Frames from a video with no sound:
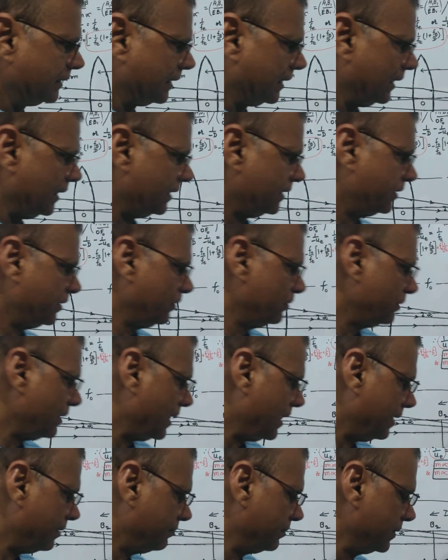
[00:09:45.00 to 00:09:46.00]
case, you
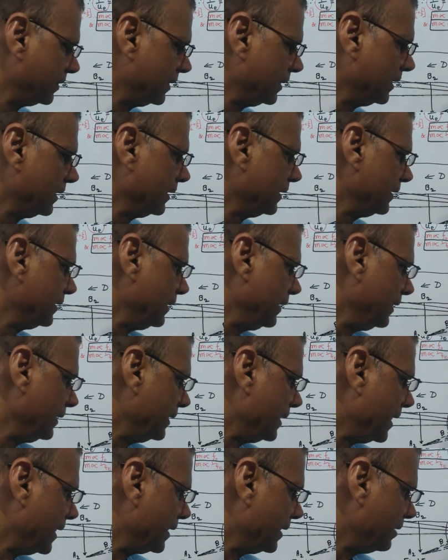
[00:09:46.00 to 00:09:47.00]
have seen
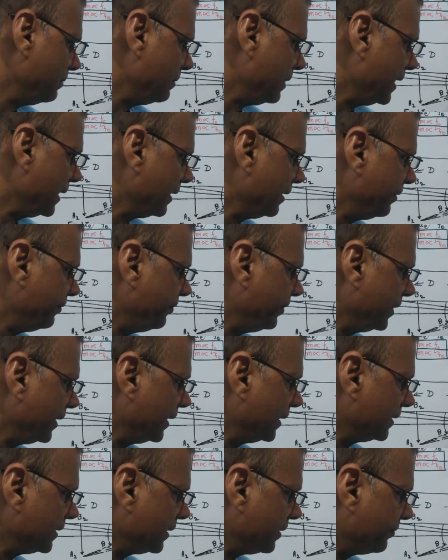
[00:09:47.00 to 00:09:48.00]
that the
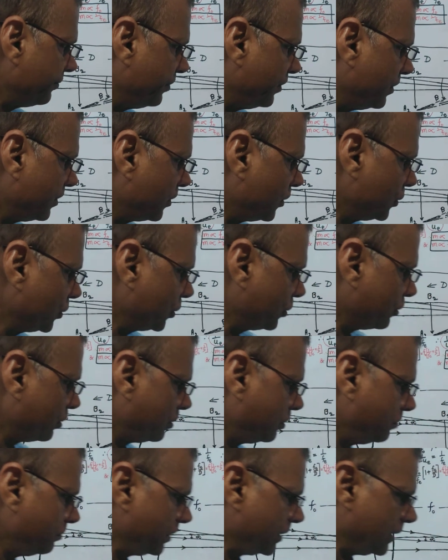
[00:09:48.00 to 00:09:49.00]
magnification for
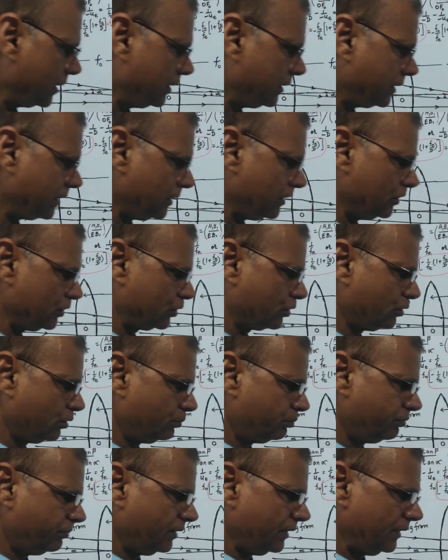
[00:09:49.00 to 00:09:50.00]
astronomical
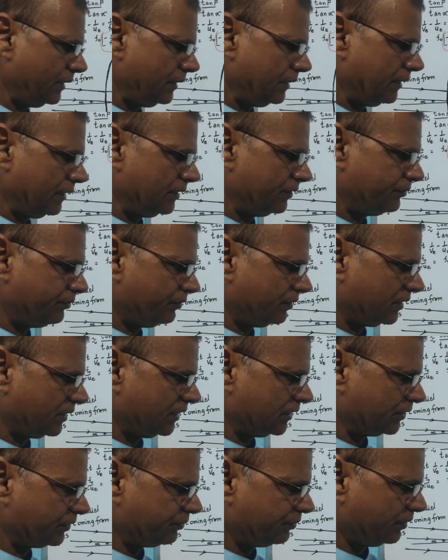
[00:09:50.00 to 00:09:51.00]
telescope, when it is
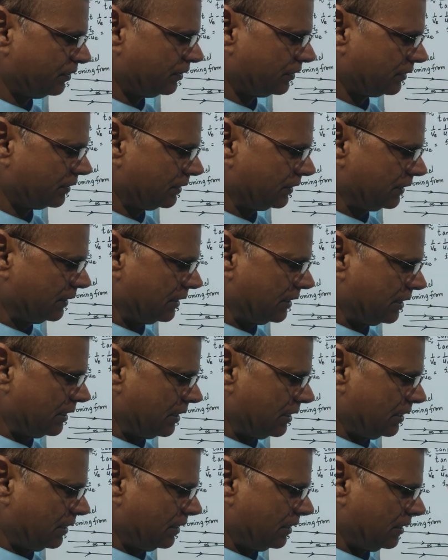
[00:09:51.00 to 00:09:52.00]
focused for
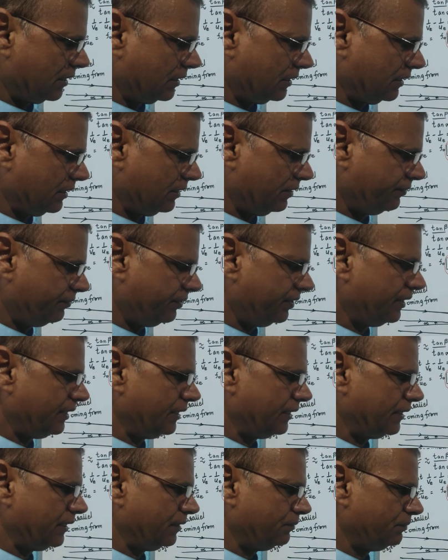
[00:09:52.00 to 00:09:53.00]

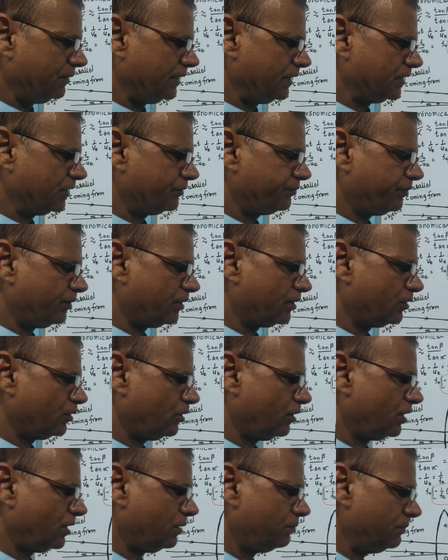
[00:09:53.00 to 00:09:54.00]
infinity, means for
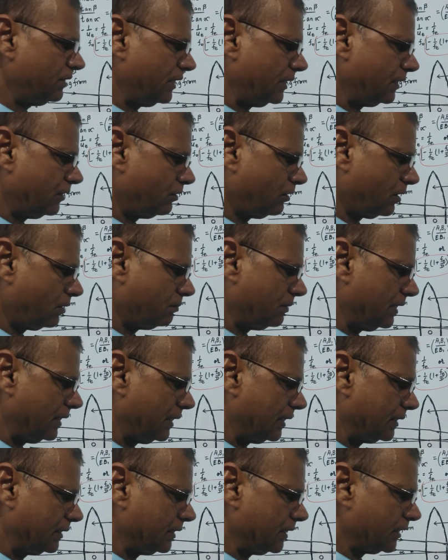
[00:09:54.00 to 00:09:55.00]
normal
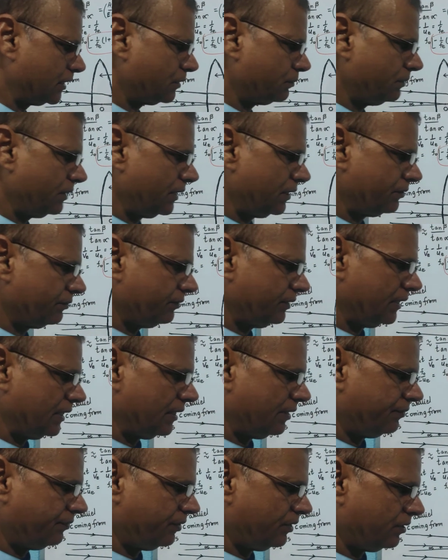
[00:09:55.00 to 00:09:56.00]
adjustment, we
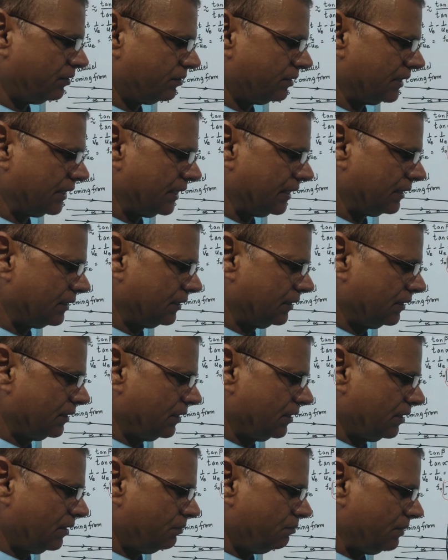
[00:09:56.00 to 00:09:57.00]
have found that
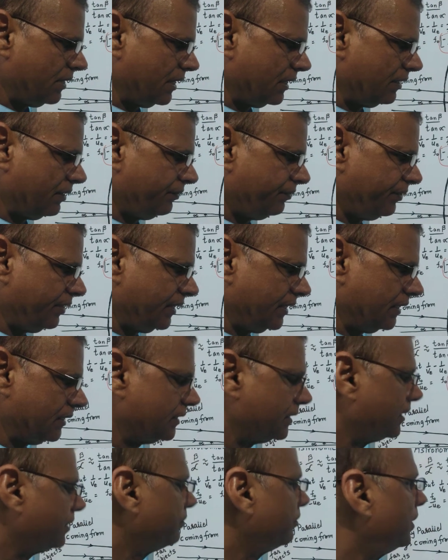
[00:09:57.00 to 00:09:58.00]

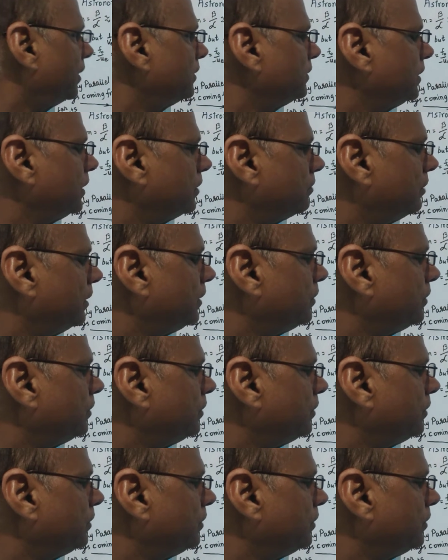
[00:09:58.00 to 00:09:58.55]
magnification was equal